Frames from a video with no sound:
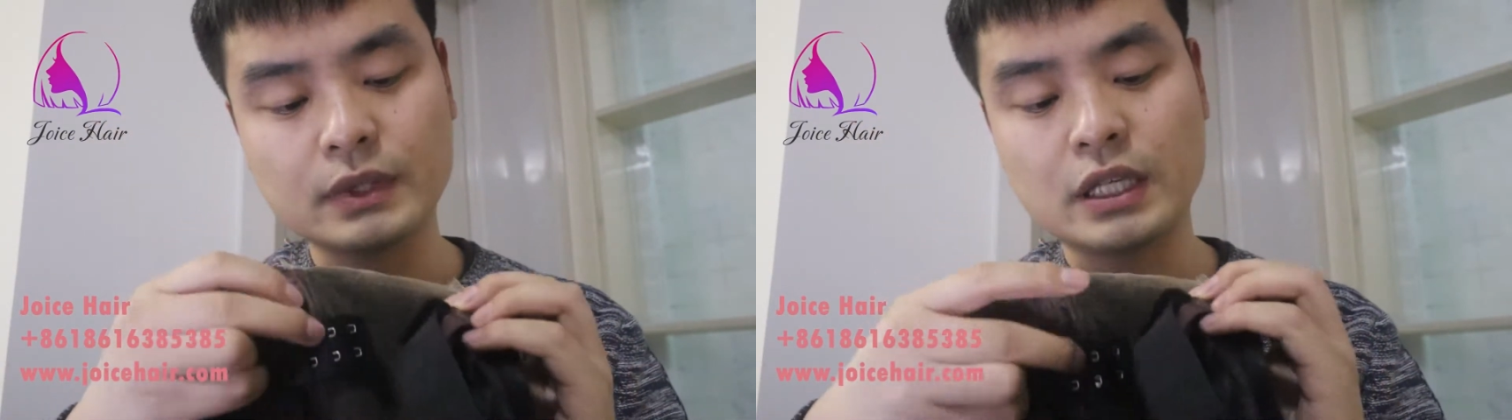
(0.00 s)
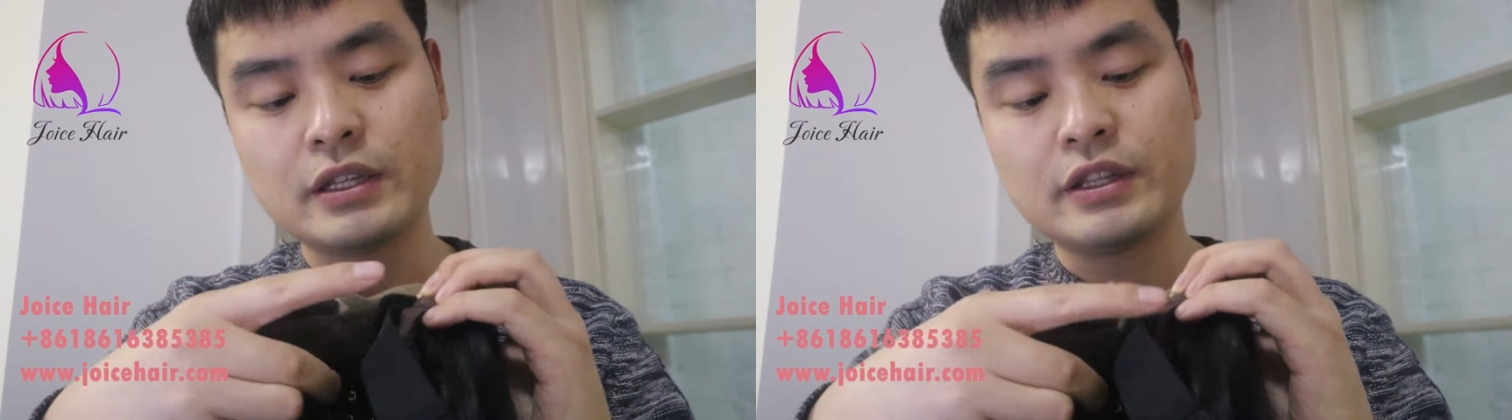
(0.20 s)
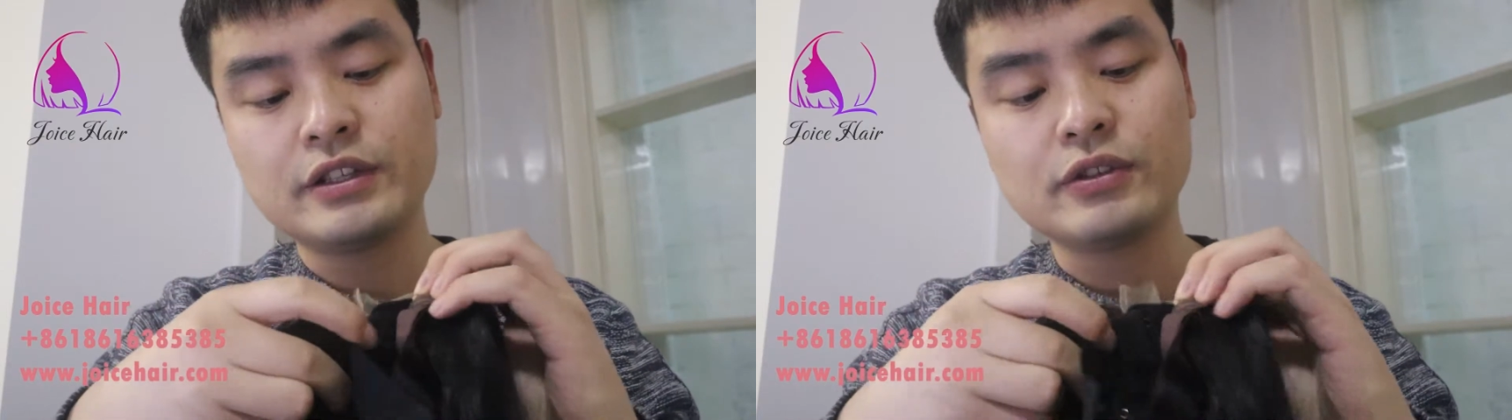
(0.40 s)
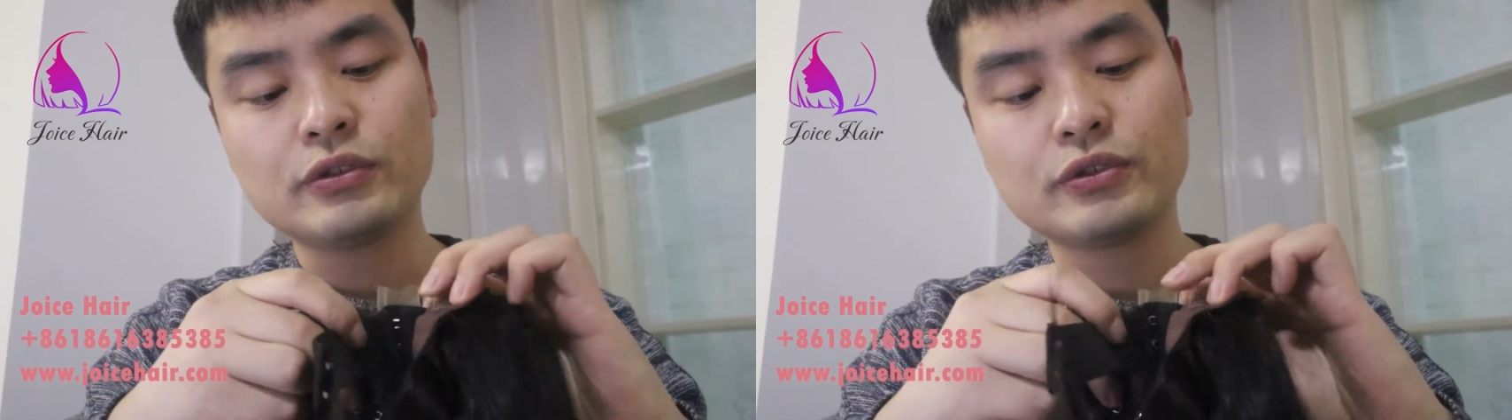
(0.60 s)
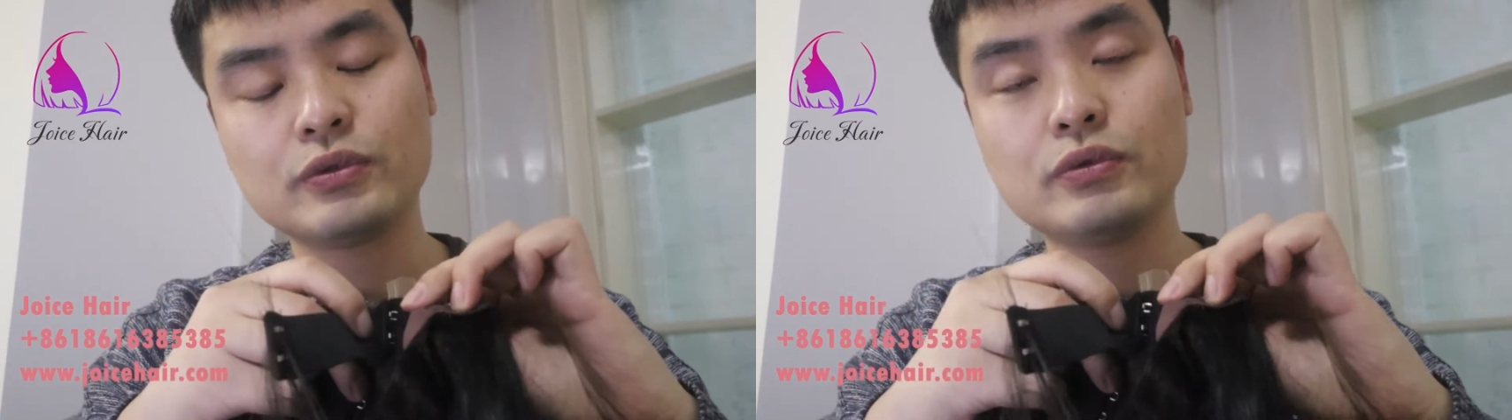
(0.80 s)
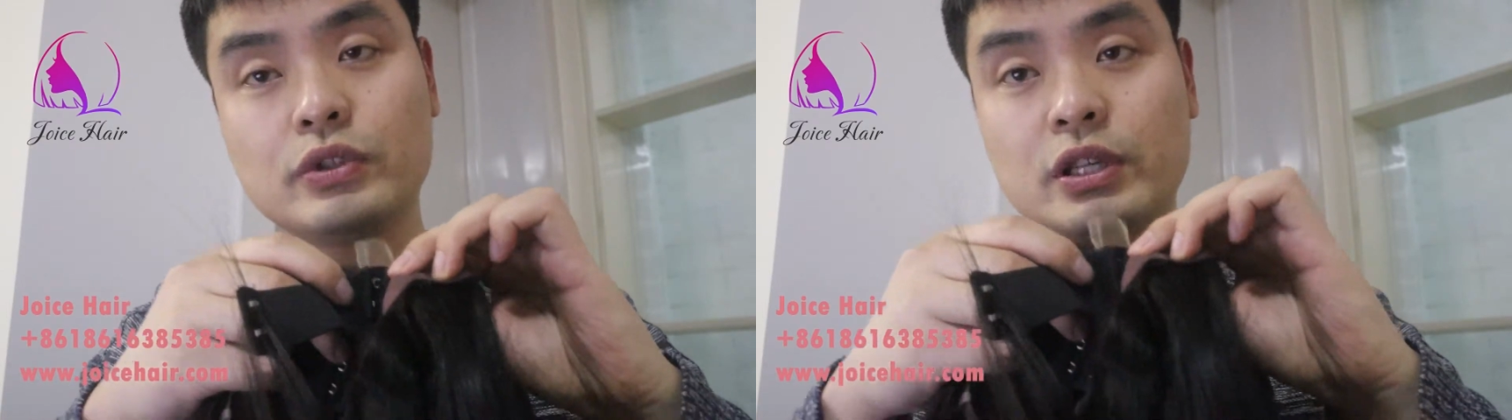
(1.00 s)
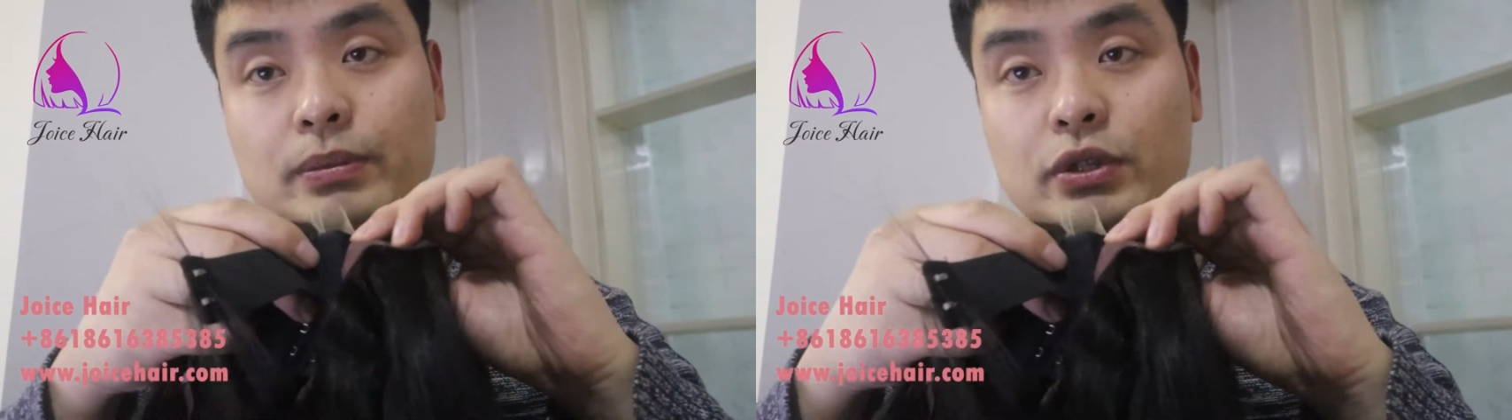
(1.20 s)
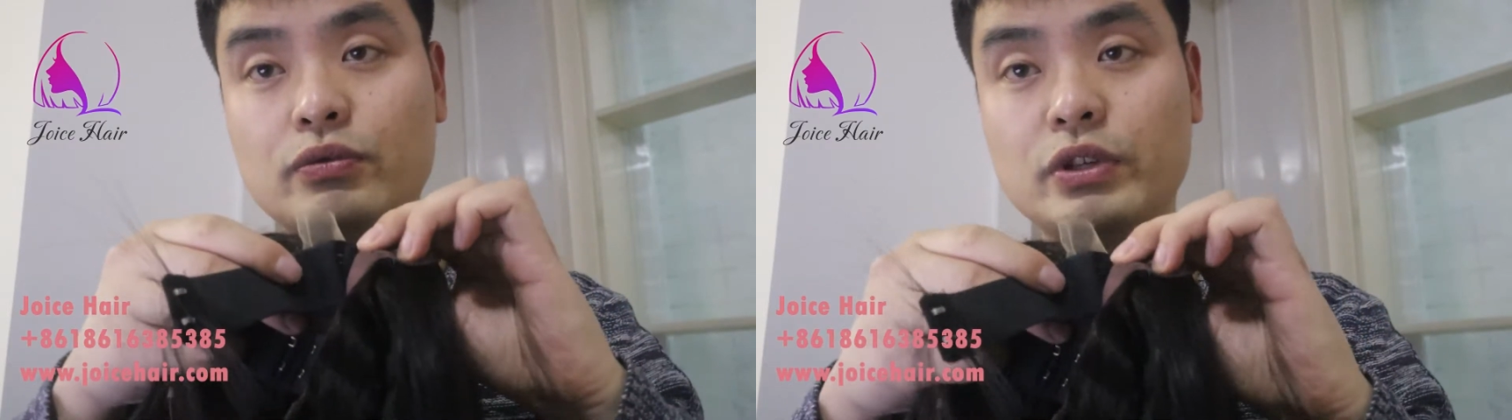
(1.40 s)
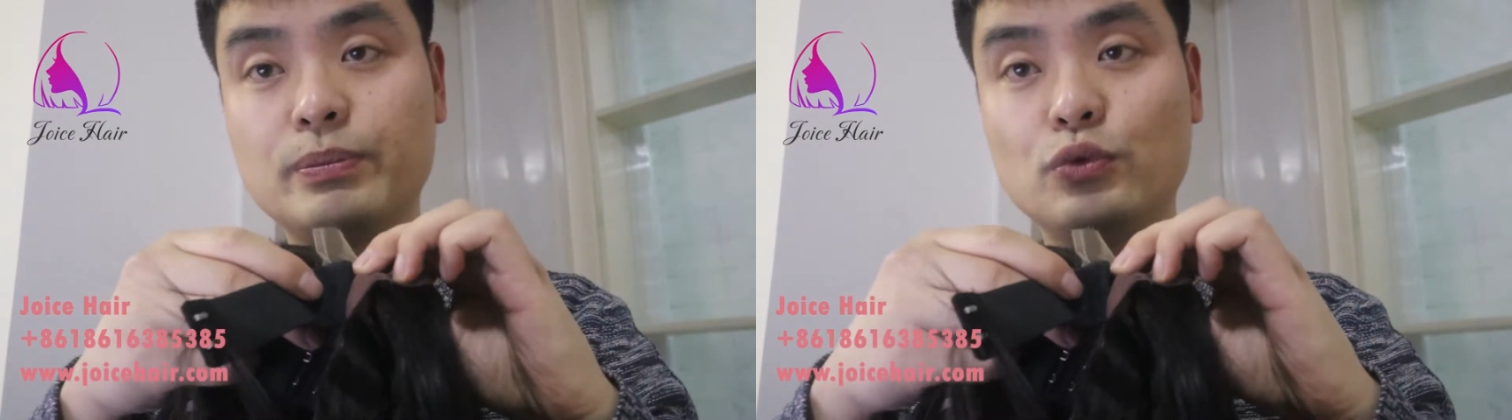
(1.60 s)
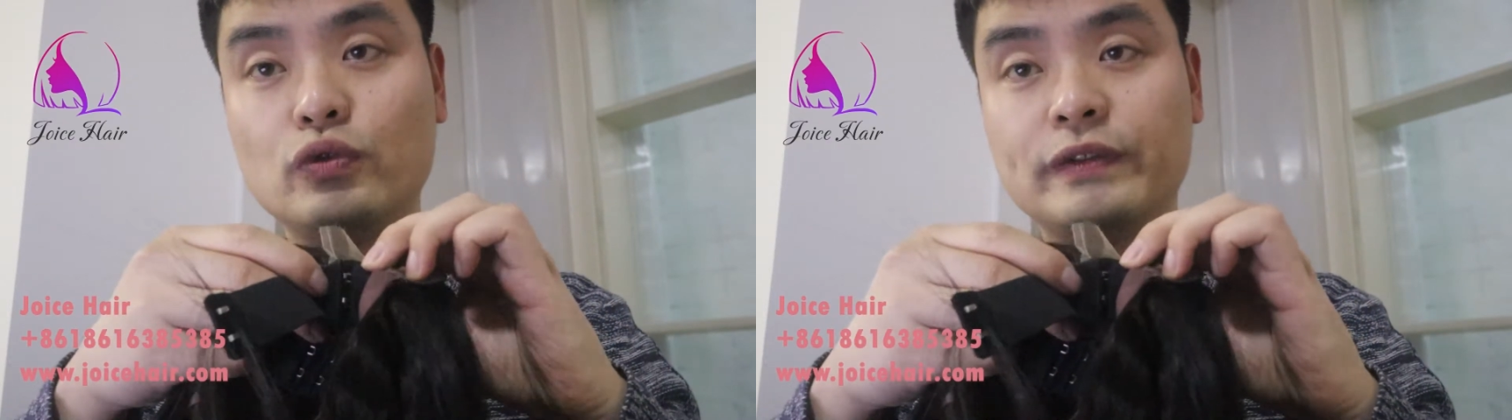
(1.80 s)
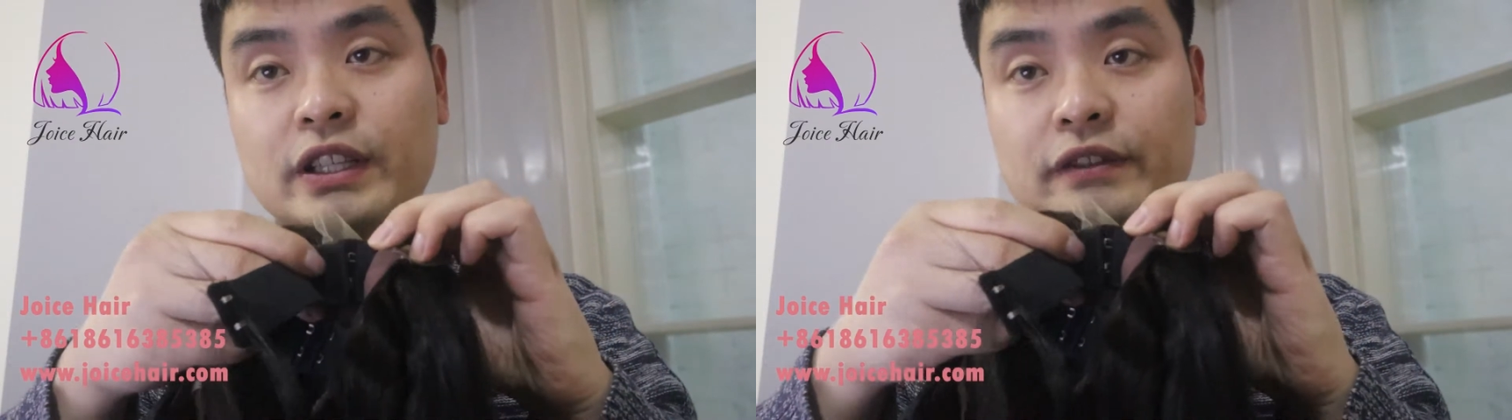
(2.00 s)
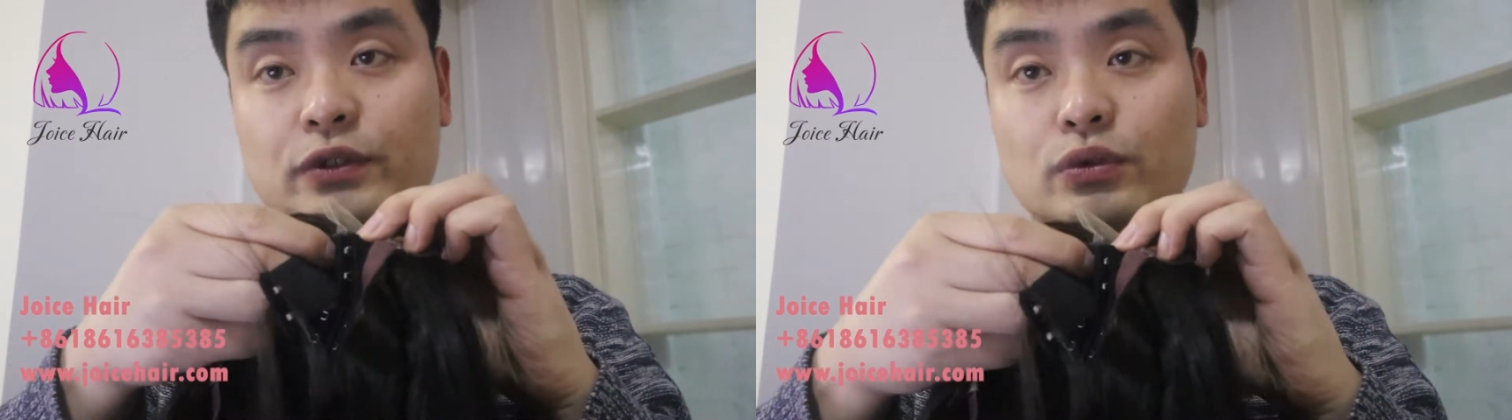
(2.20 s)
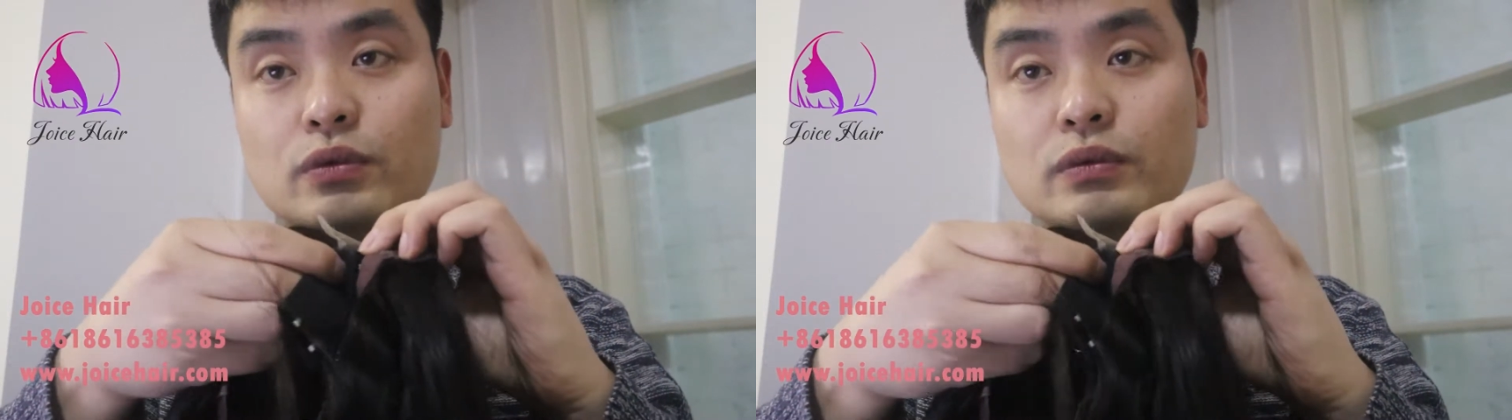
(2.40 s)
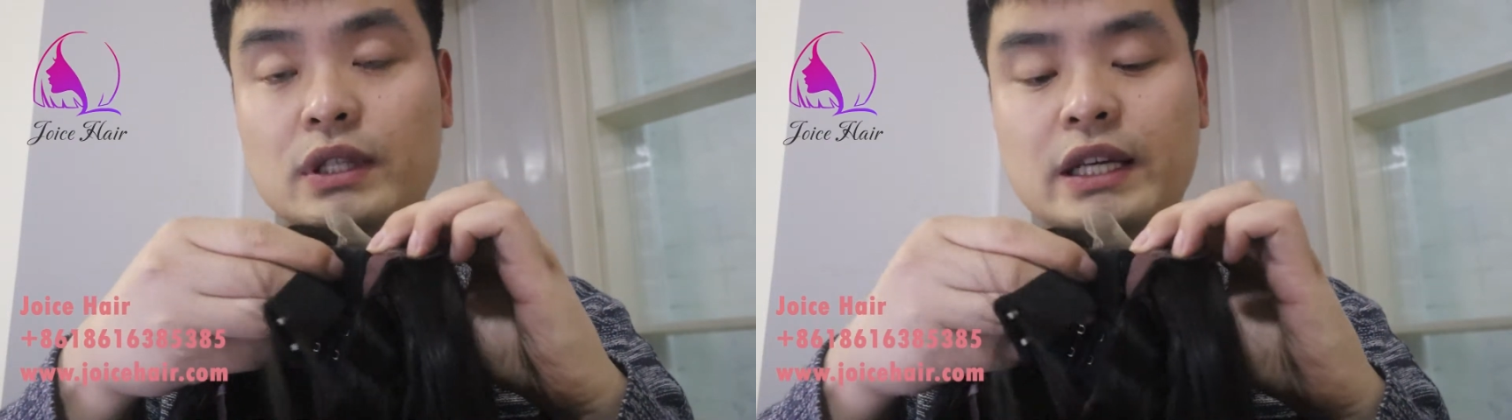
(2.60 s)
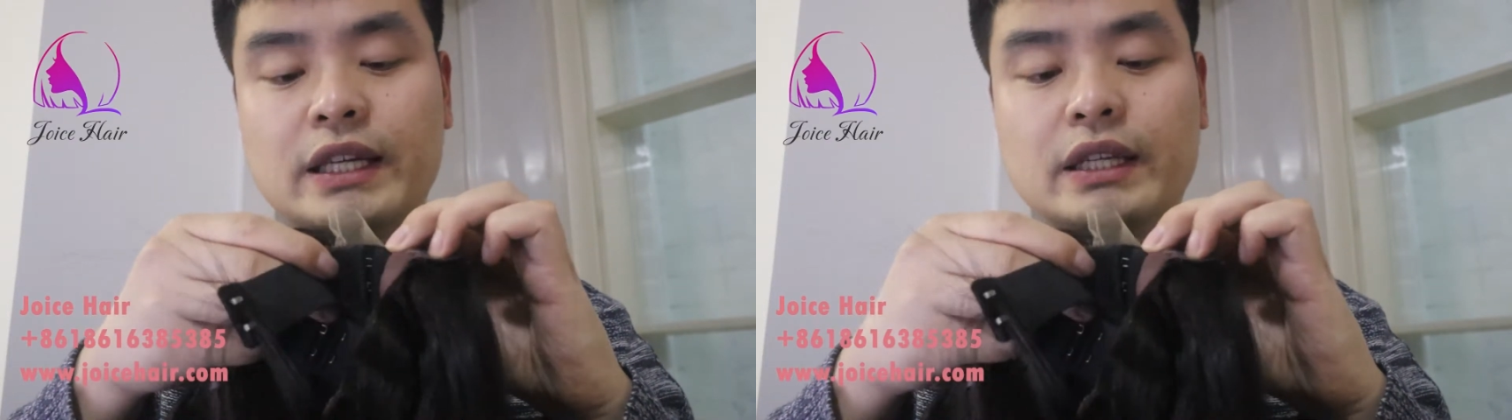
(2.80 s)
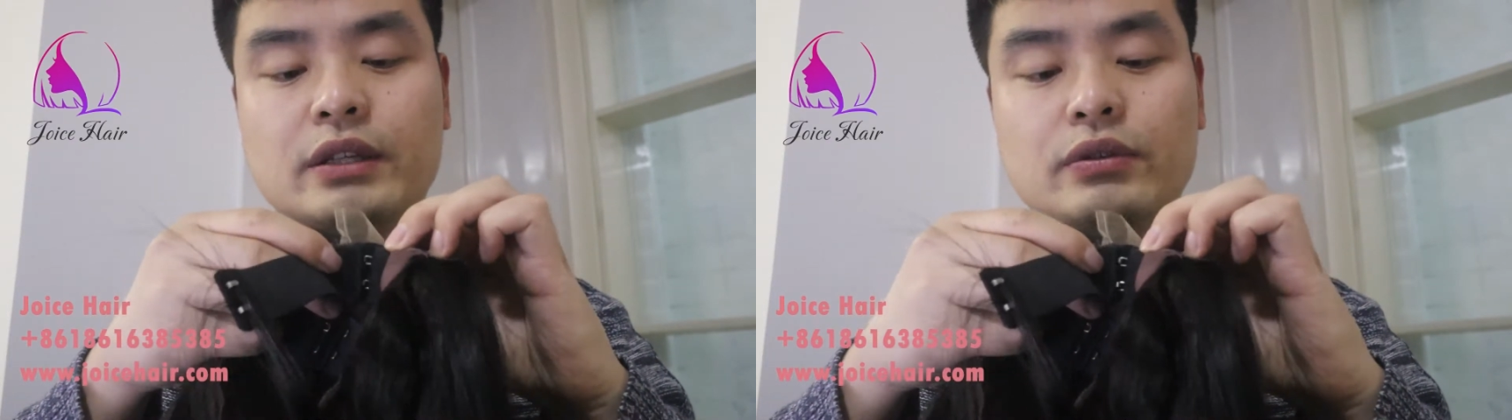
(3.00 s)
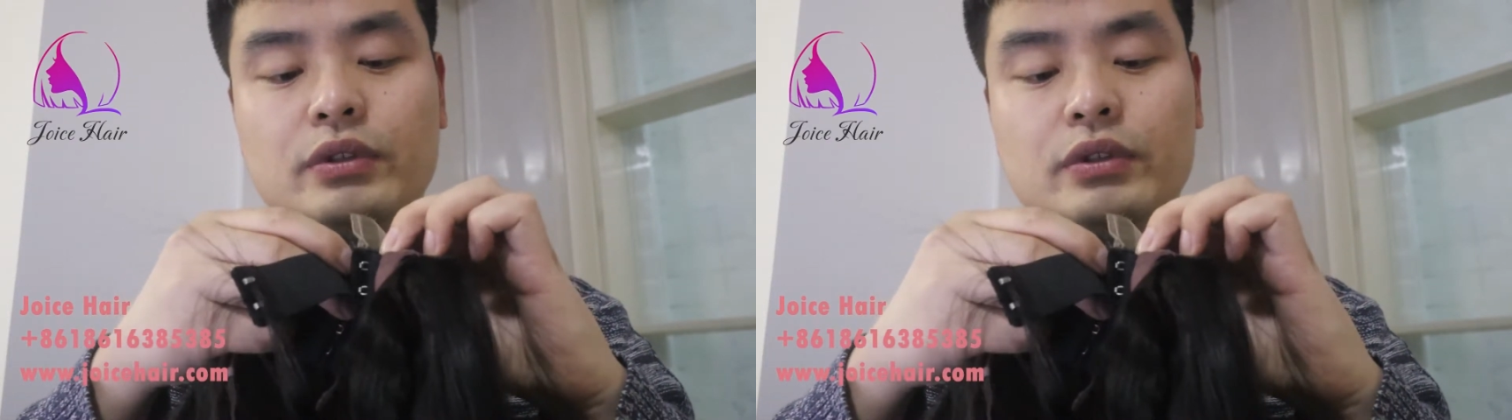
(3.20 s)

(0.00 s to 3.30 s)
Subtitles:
and this also can be removed if you don't like.